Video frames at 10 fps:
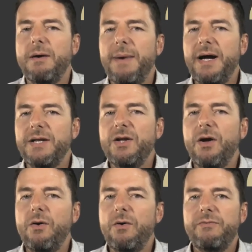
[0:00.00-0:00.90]
I
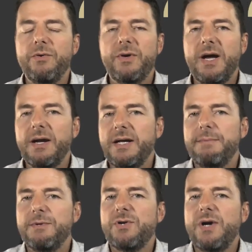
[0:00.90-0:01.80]
know if you're kind of
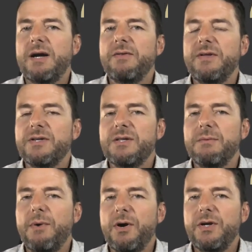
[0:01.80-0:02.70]
keeping track of things in the
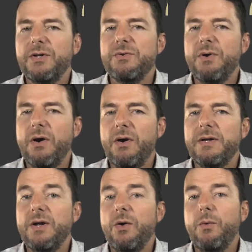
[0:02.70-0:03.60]
market, you already
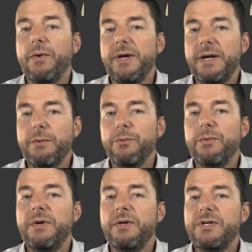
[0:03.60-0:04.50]
know we're in a
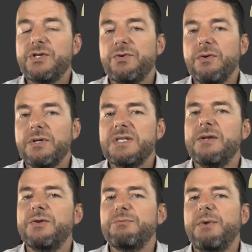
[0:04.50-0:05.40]
really strong
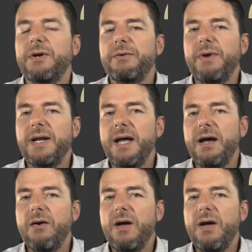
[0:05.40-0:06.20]
seller's market right now.